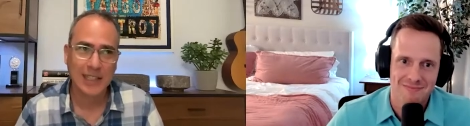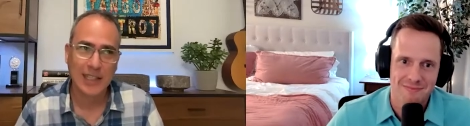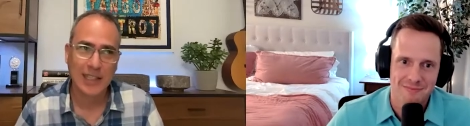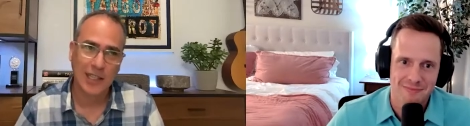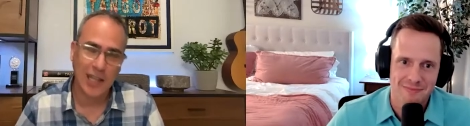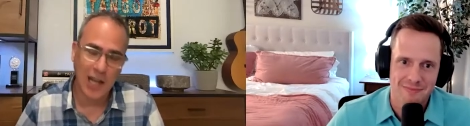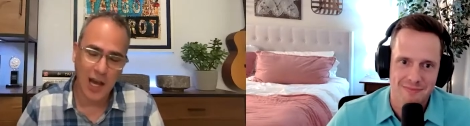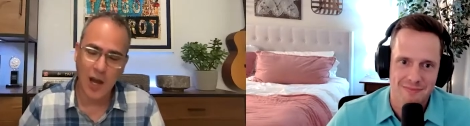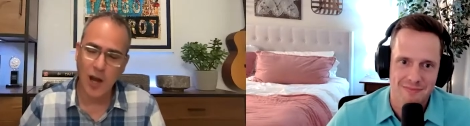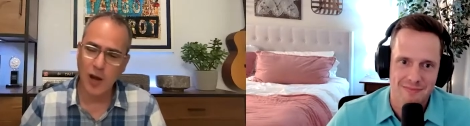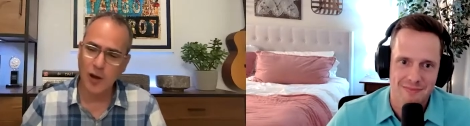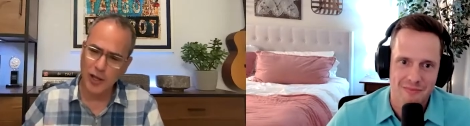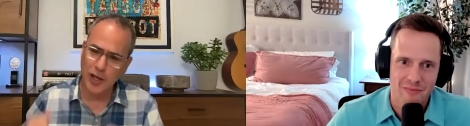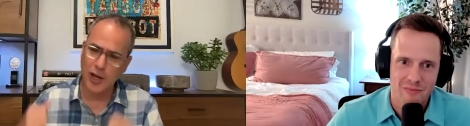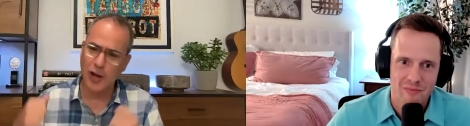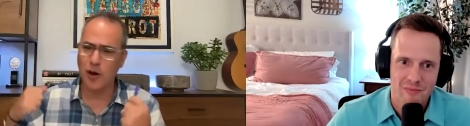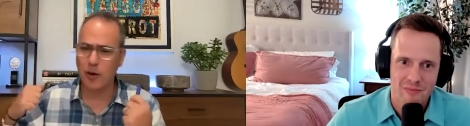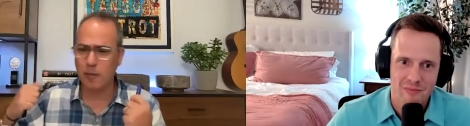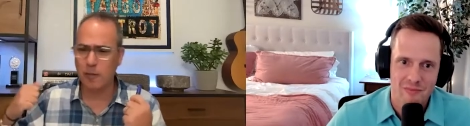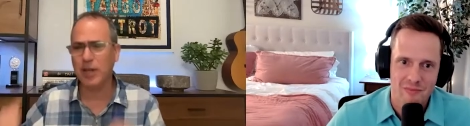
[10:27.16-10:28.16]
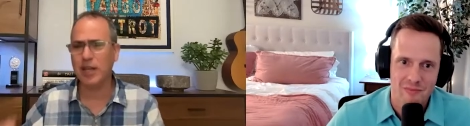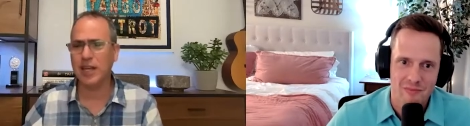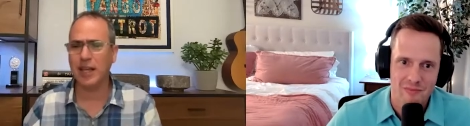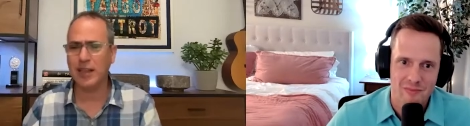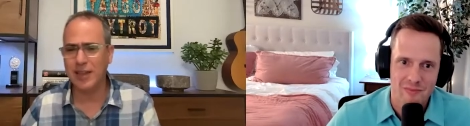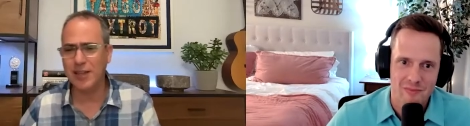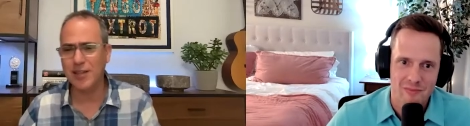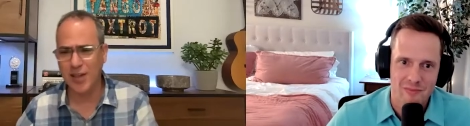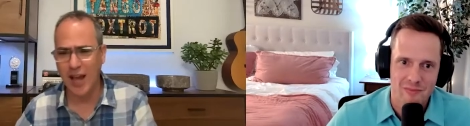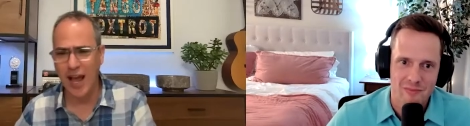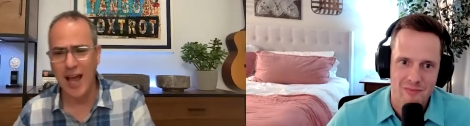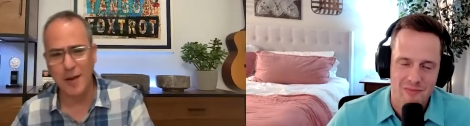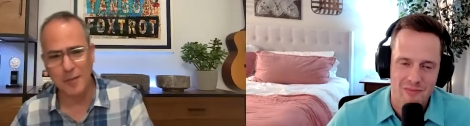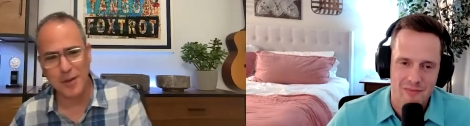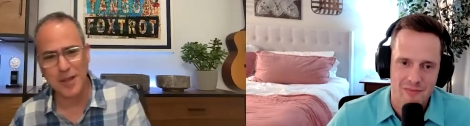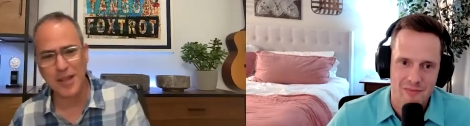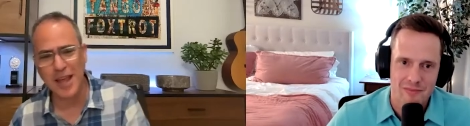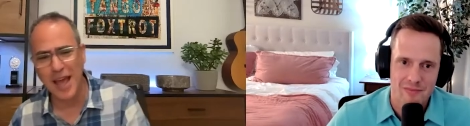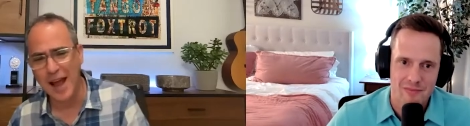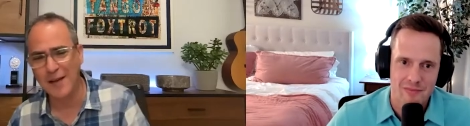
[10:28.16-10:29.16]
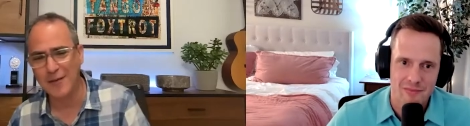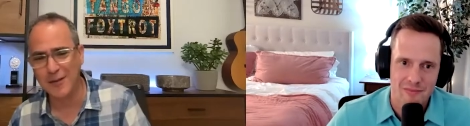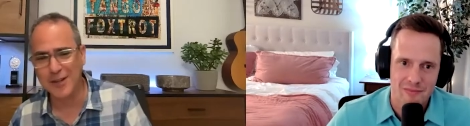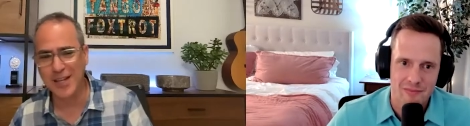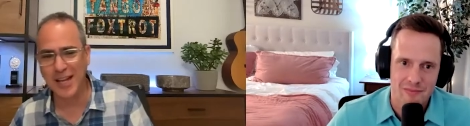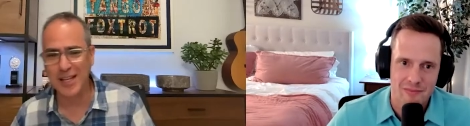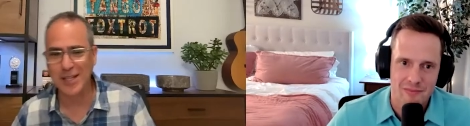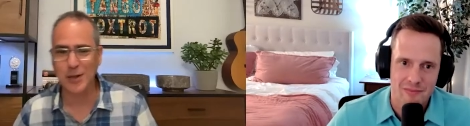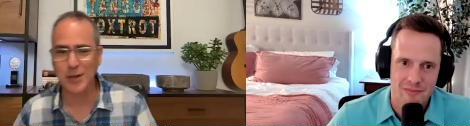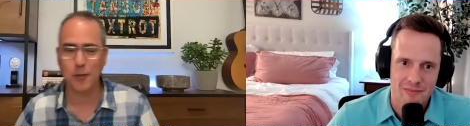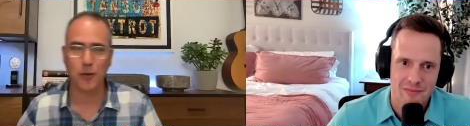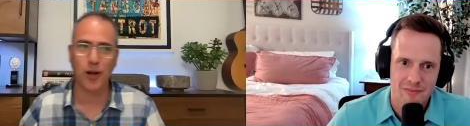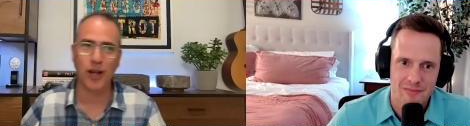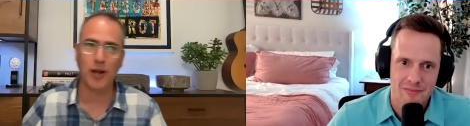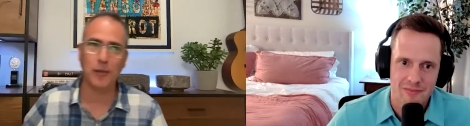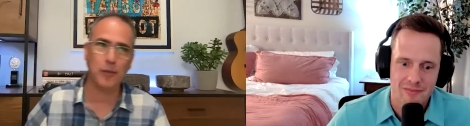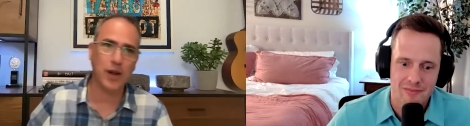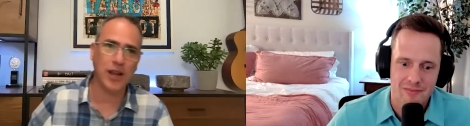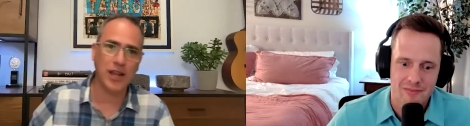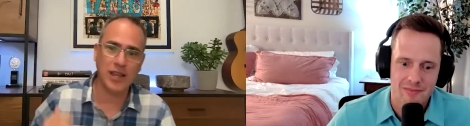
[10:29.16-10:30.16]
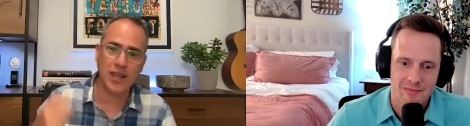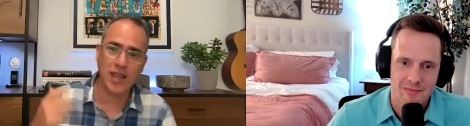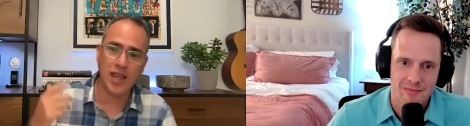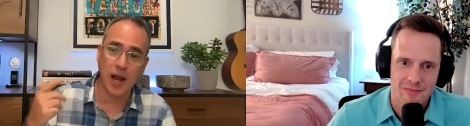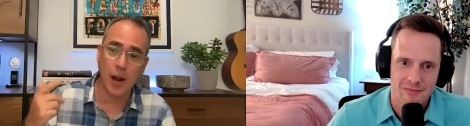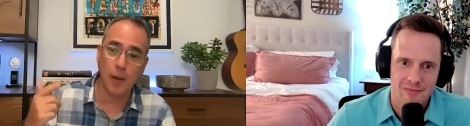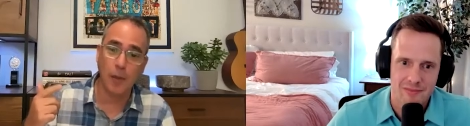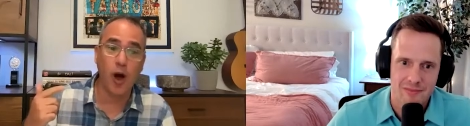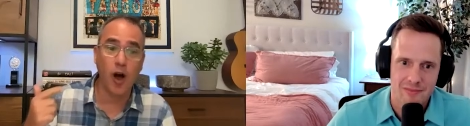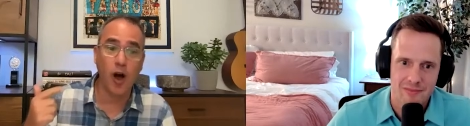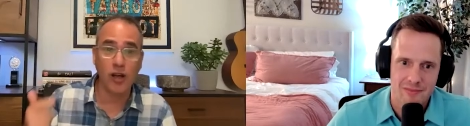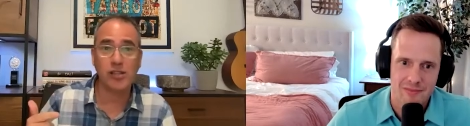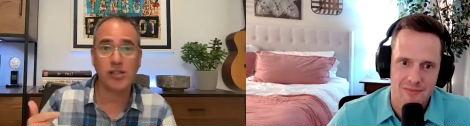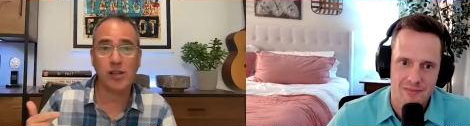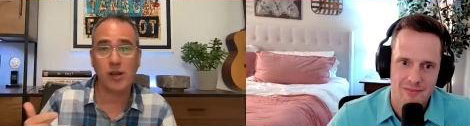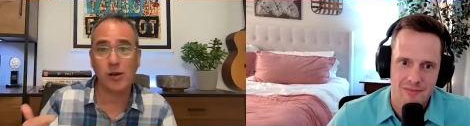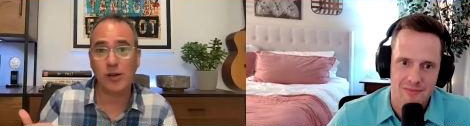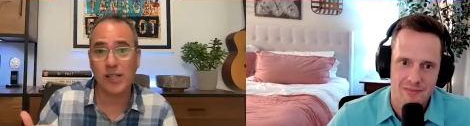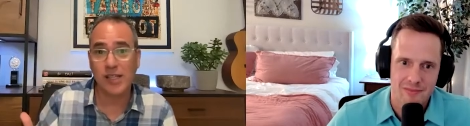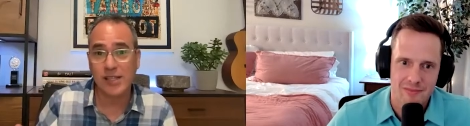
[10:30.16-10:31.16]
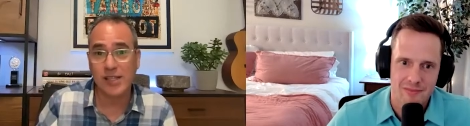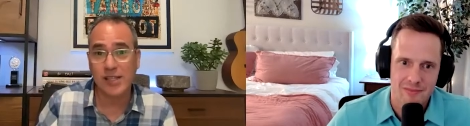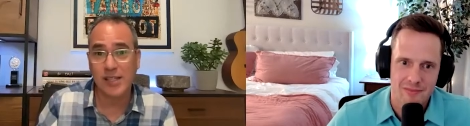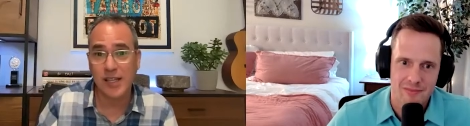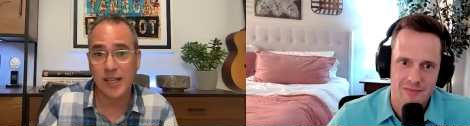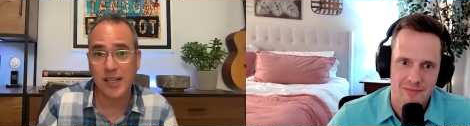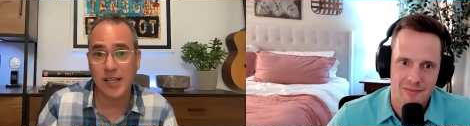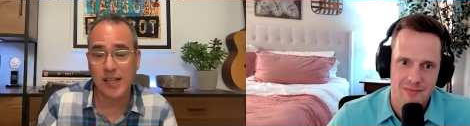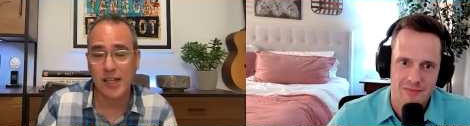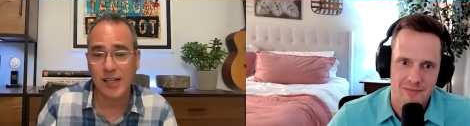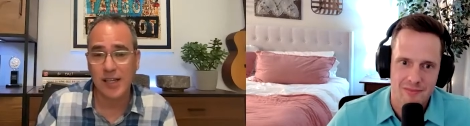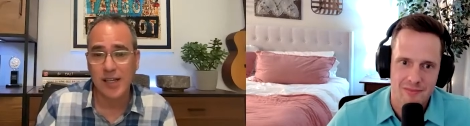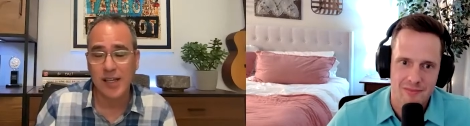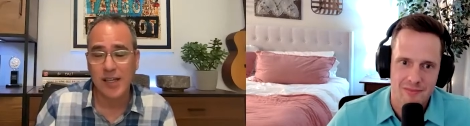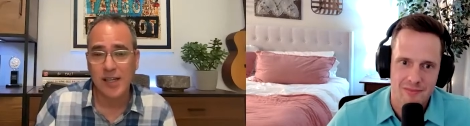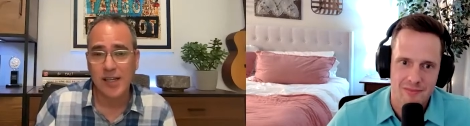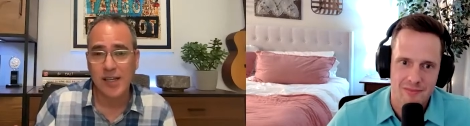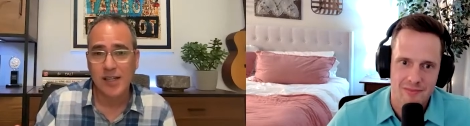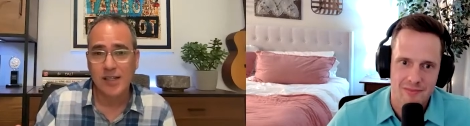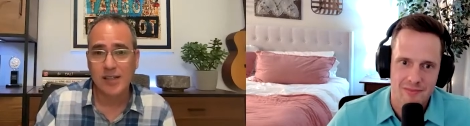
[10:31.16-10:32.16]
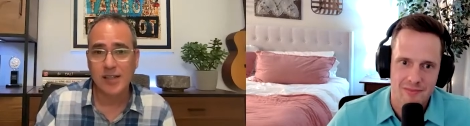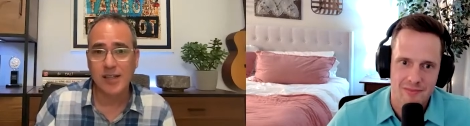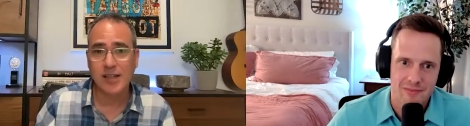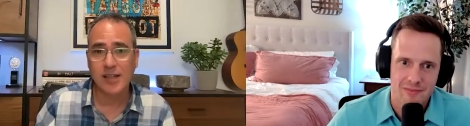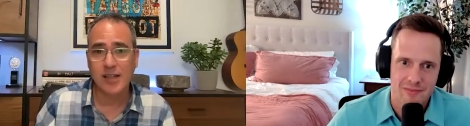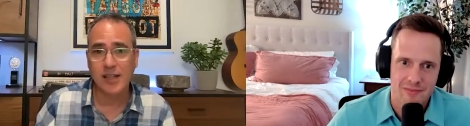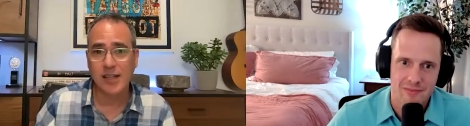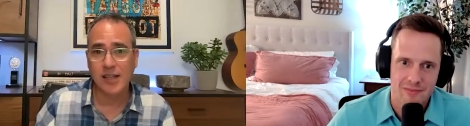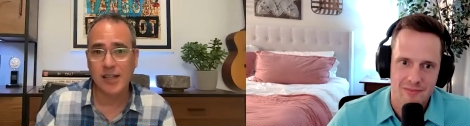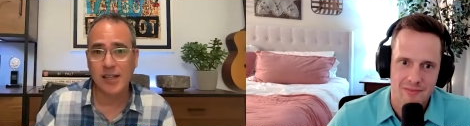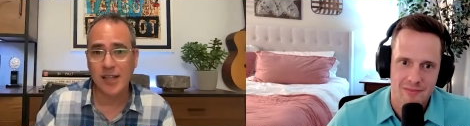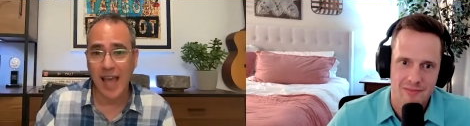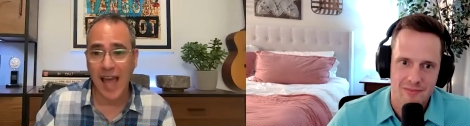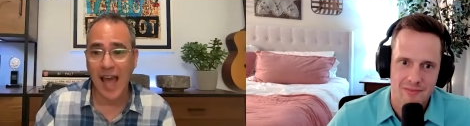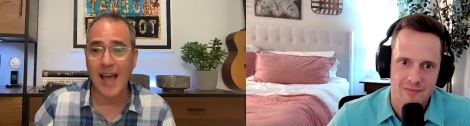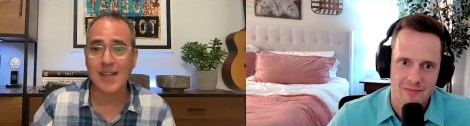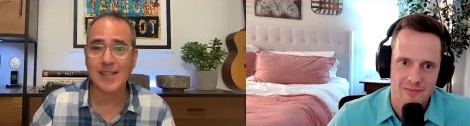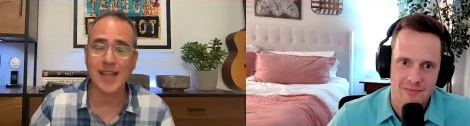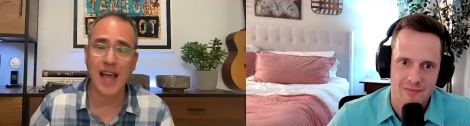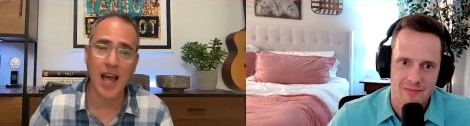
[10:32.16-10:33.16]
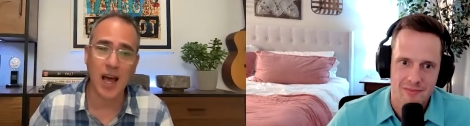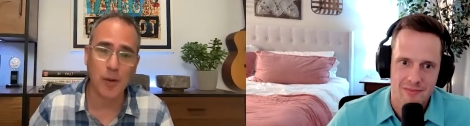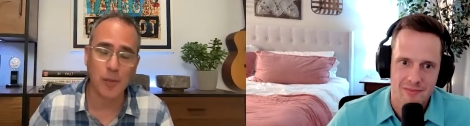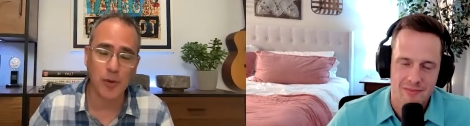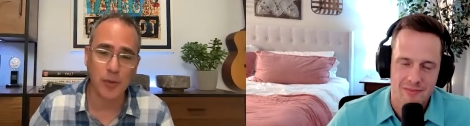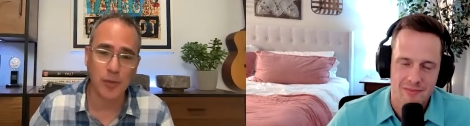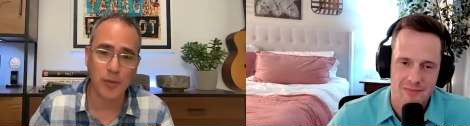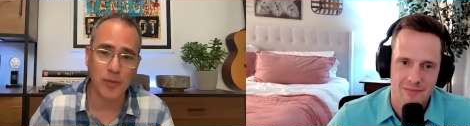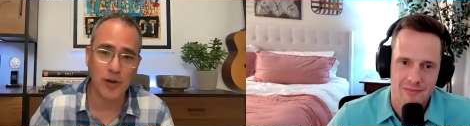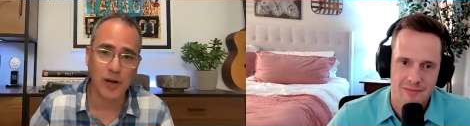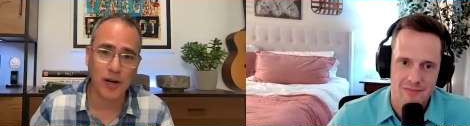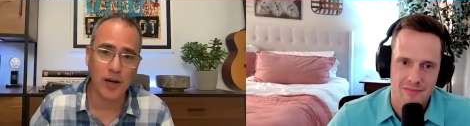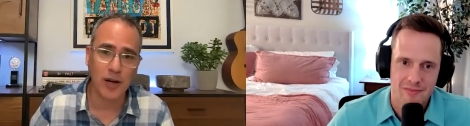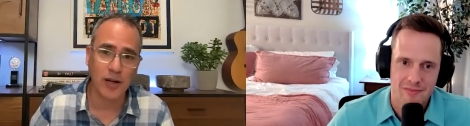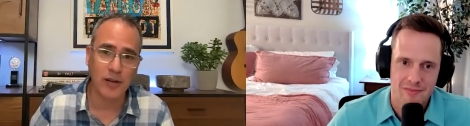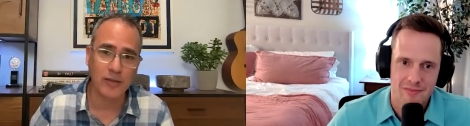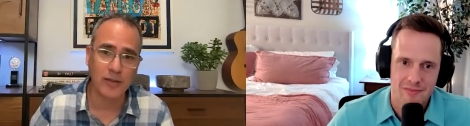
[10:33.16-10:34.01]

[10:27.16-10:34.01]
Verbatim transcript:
Speaker 1: no, I'm going to get the job in the advertising world. But then I'm also listening to the cast album of